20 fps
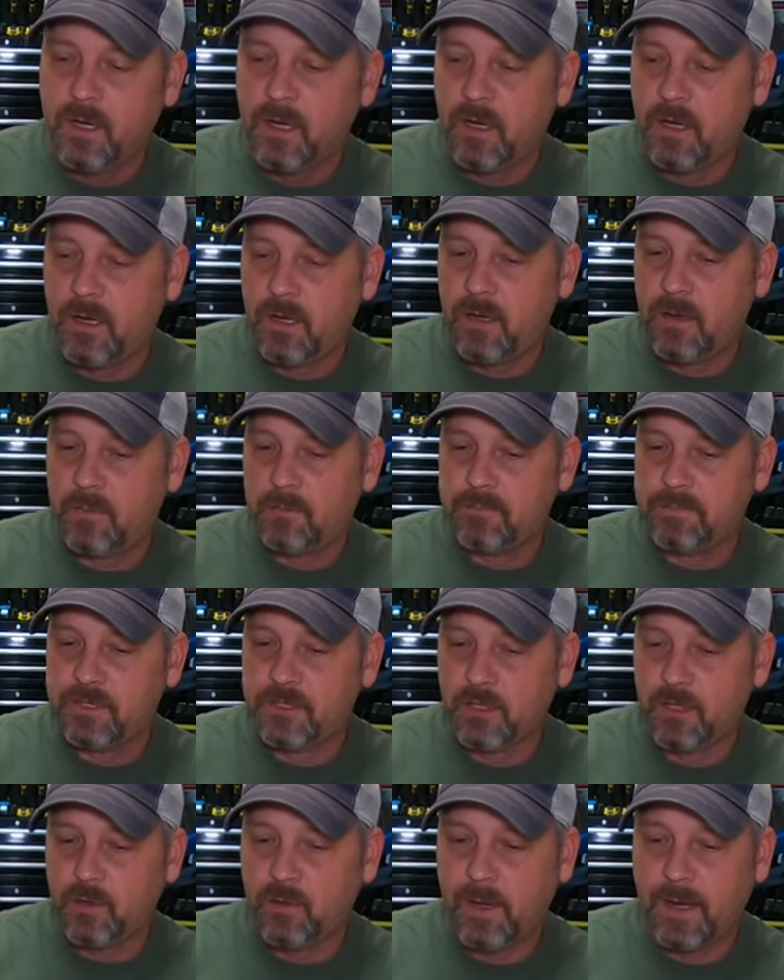Um,
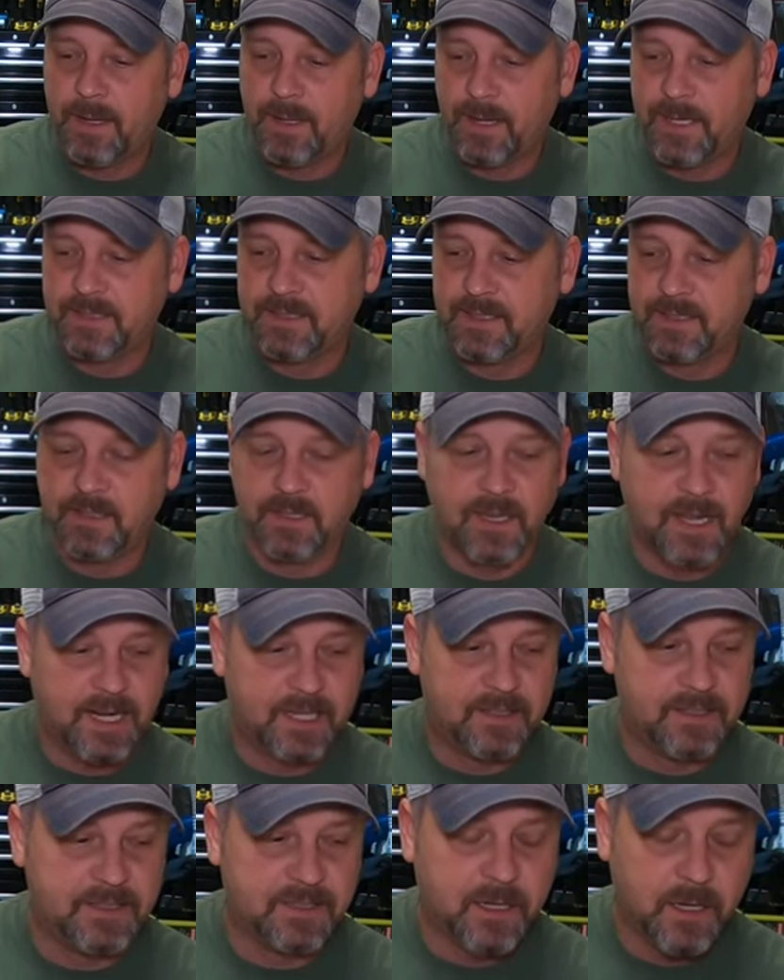so I, I, tend to
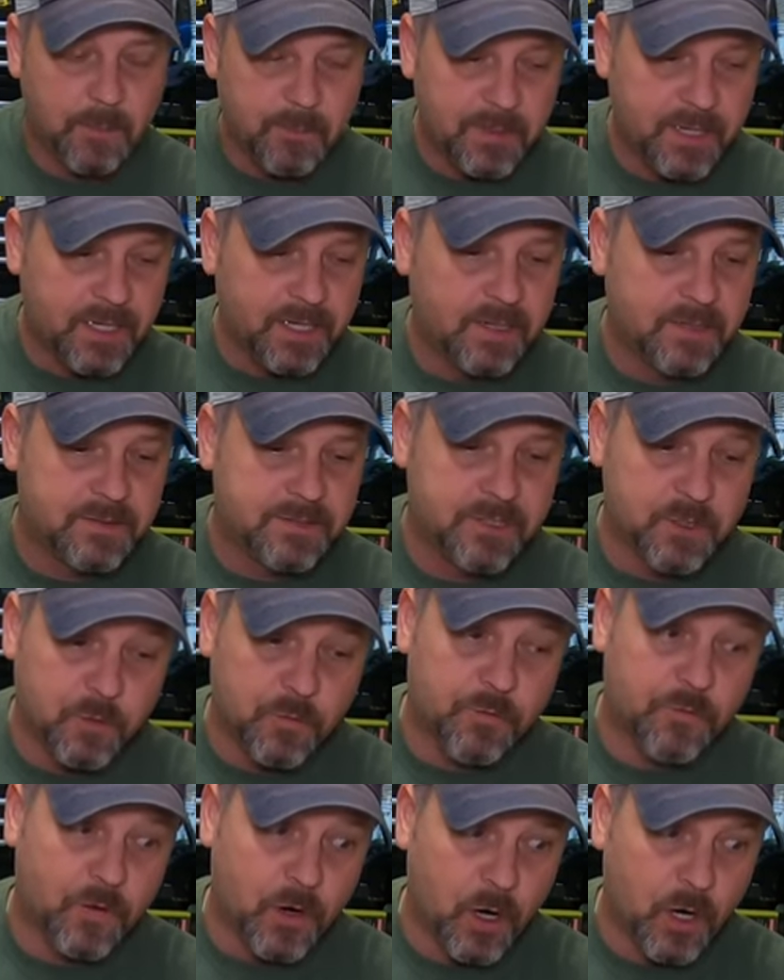like this company so
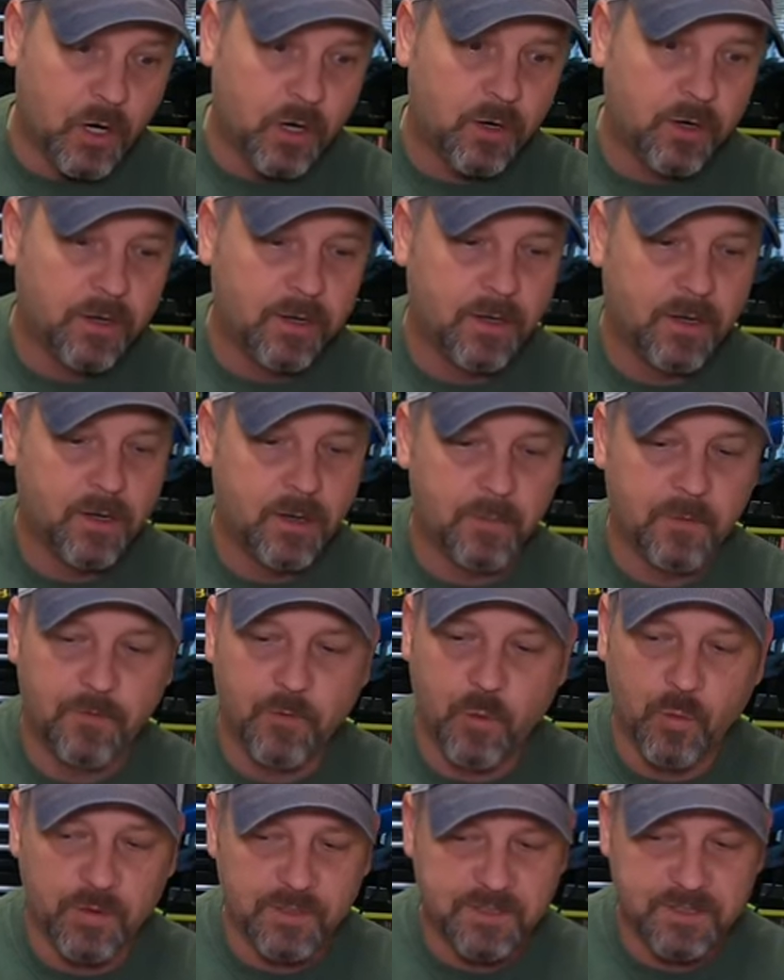far. Um,
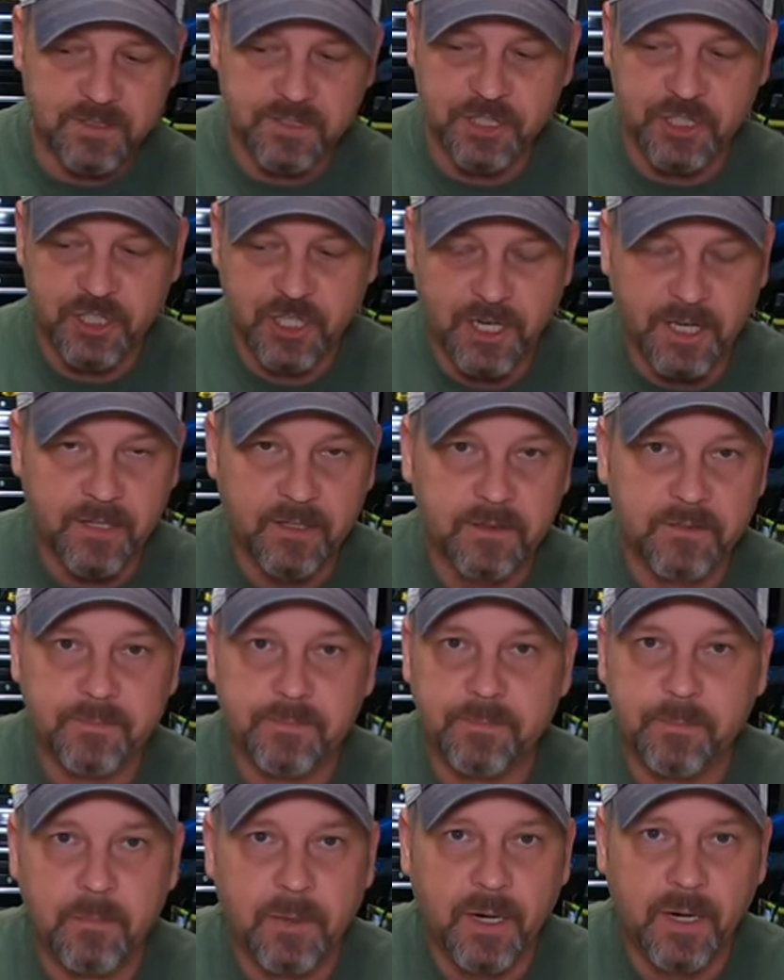of course, it's a
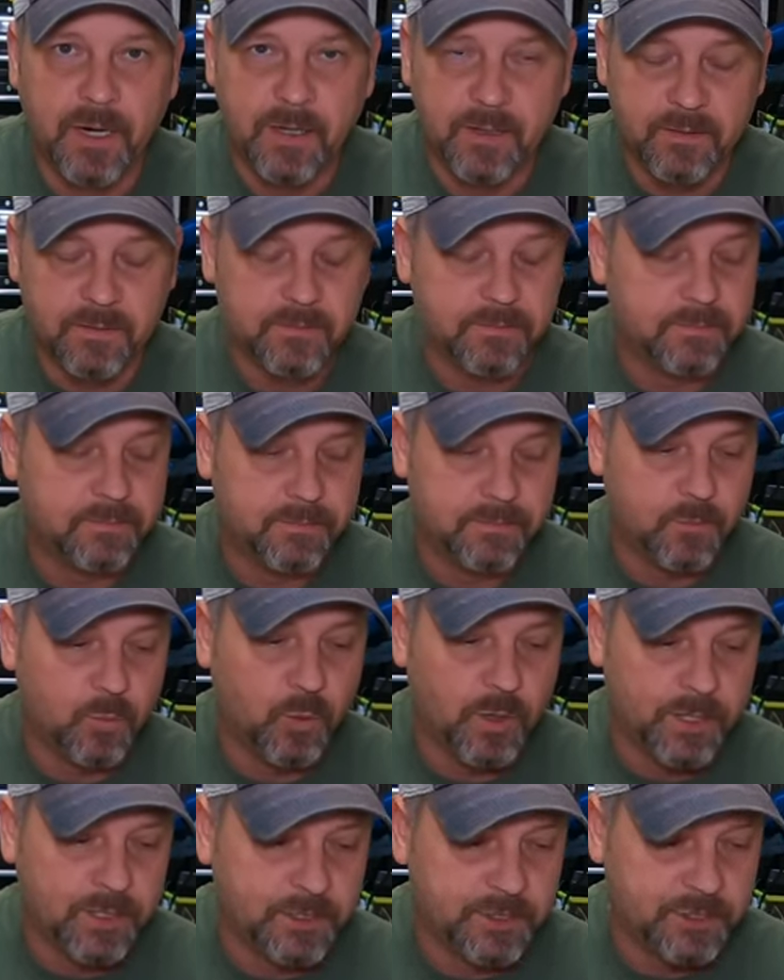China brand
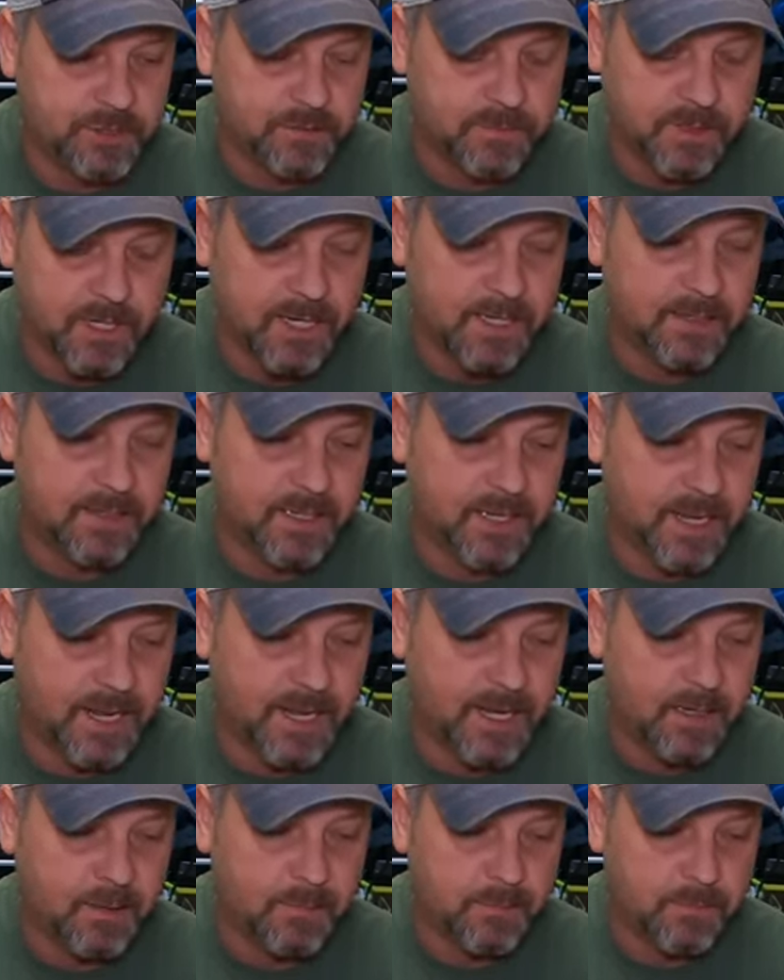winch,
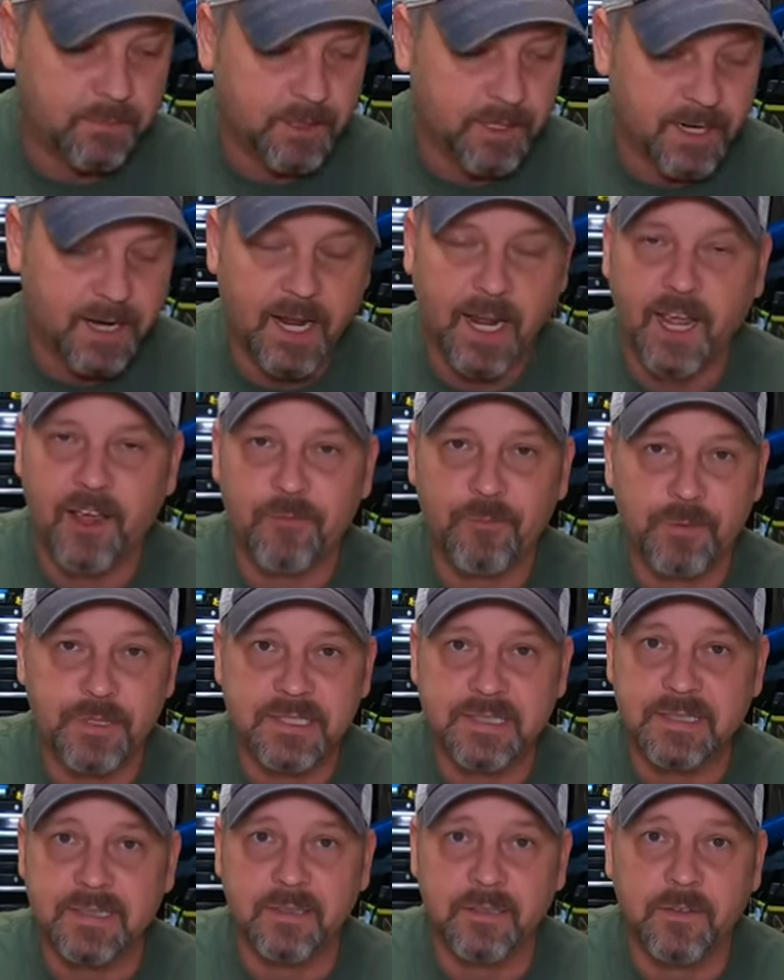
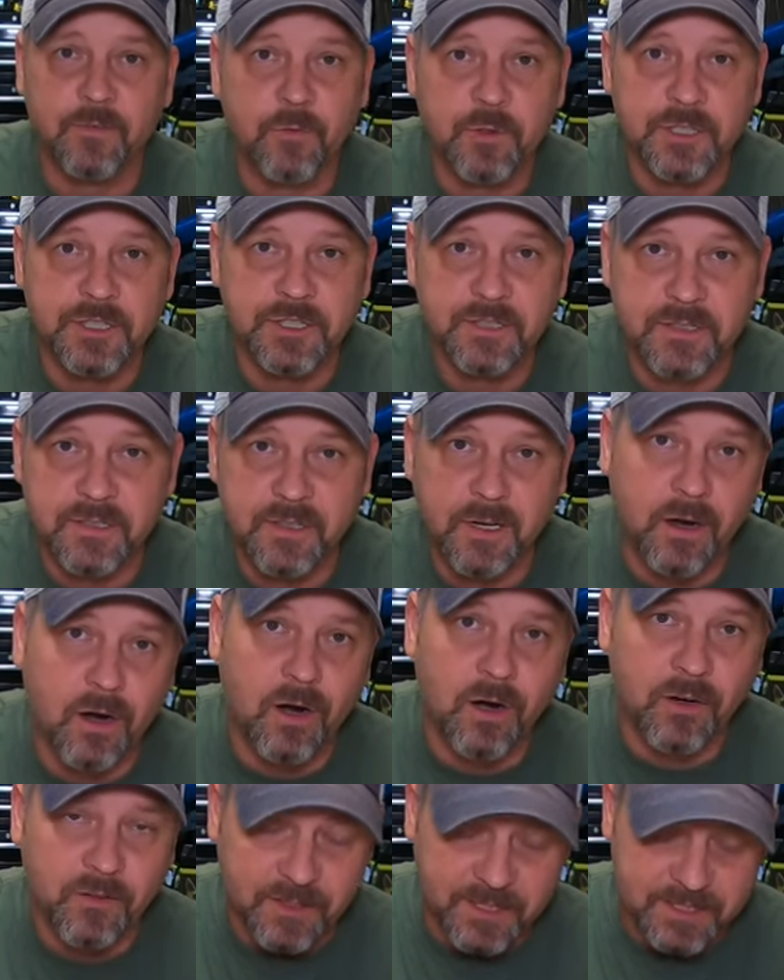98.5% of winches
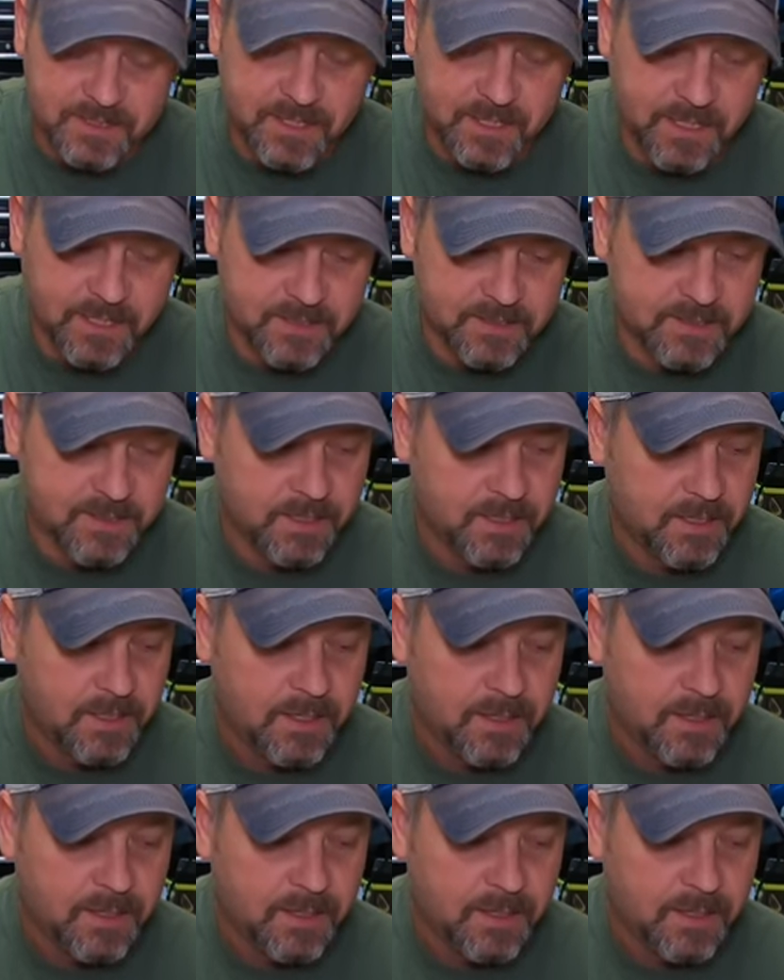are these days.